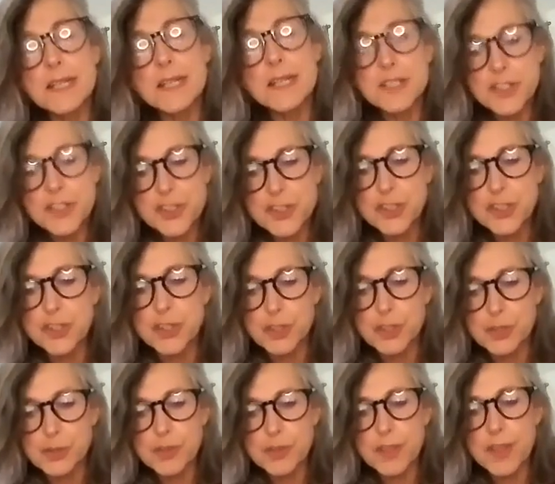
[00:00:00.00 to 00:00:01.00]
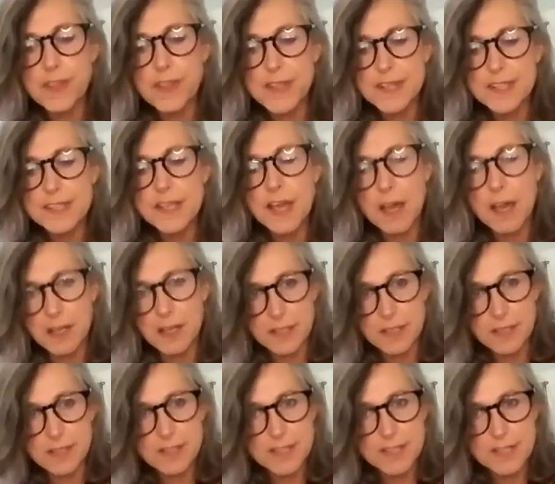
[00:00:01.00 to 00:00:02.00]
it's true that this
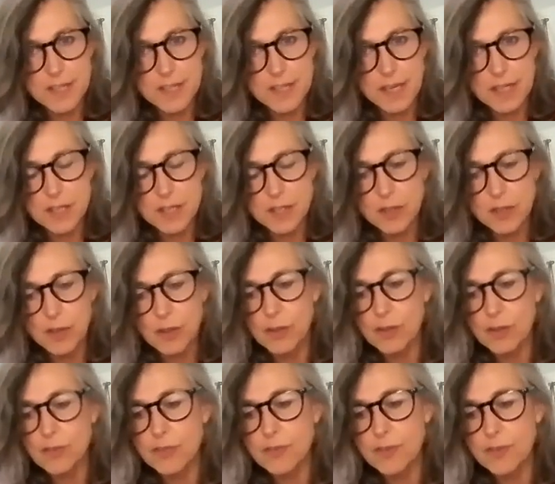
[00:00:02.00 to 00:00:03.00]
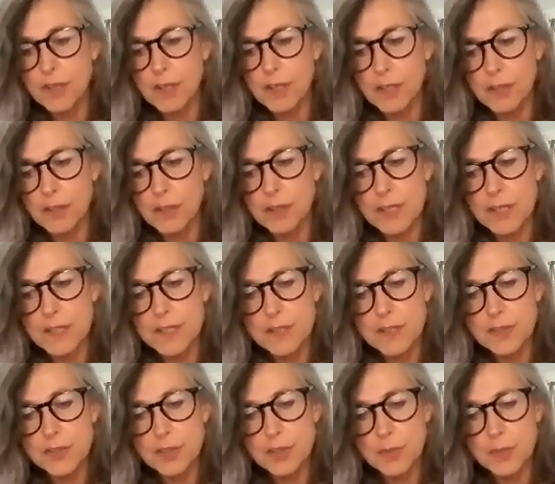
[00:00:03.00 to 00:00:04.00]
heightened state of alertness
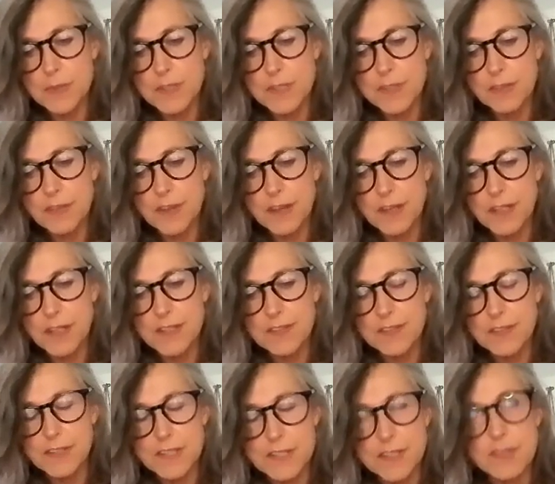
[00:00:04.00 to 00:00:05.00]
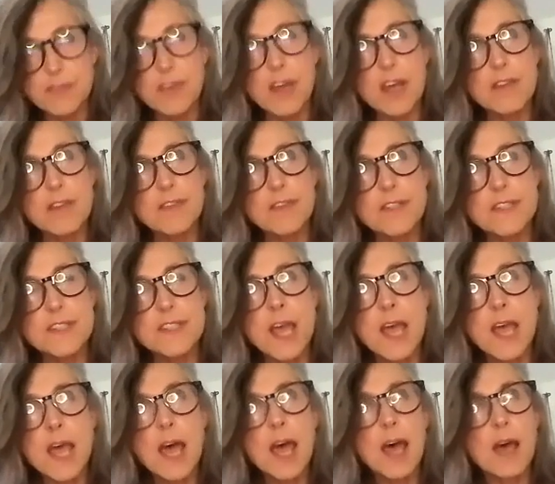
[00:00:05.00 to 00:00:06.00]
in trauma survivors,
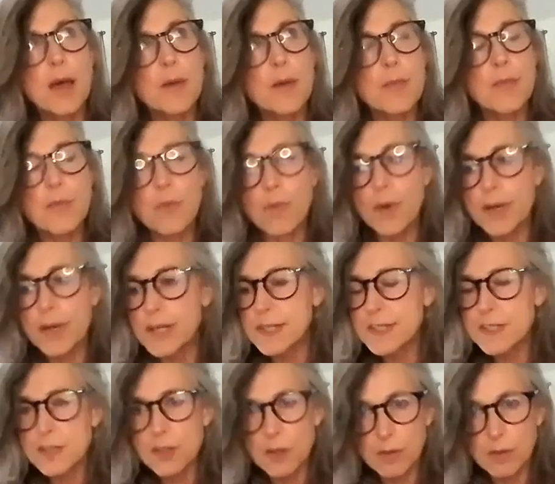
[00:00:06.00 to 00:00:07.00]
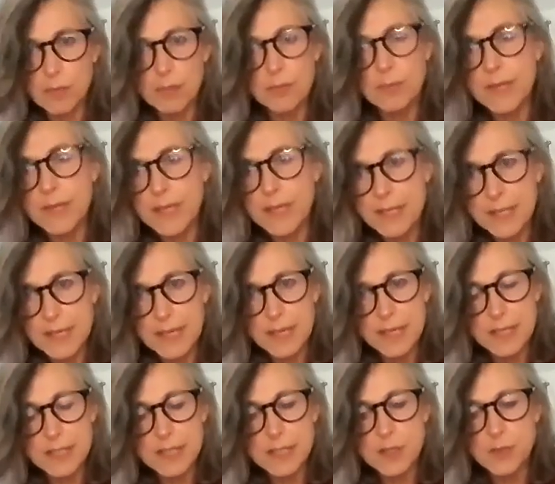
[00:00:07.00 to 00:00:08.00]
when it's not
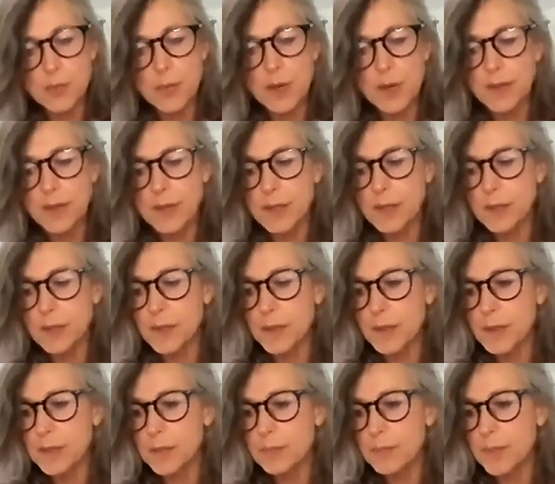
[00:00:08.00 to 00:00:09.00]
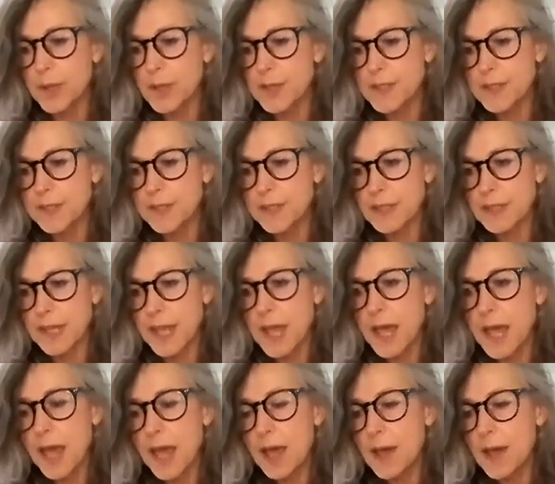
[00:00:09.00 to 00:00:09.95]
mediated, when the person